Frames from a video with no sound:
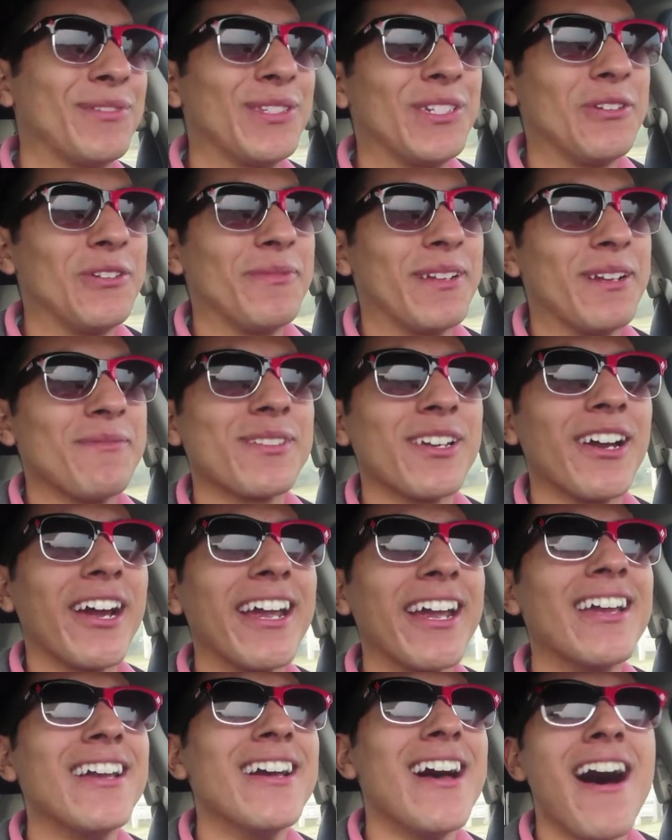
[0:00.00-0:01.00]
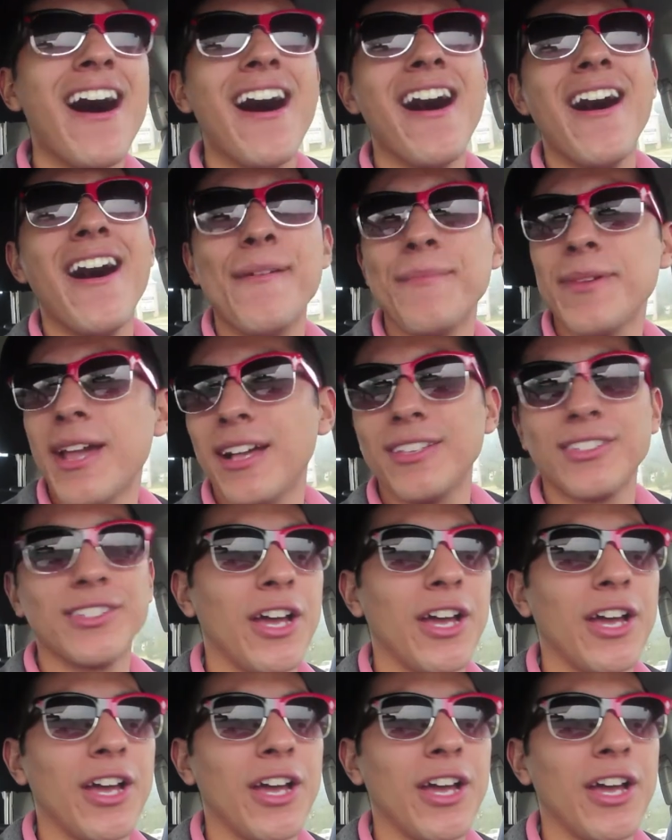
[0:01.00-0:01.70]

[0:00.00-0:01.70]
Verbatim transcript: I'm stupid, I'm sorry. Um, yeah,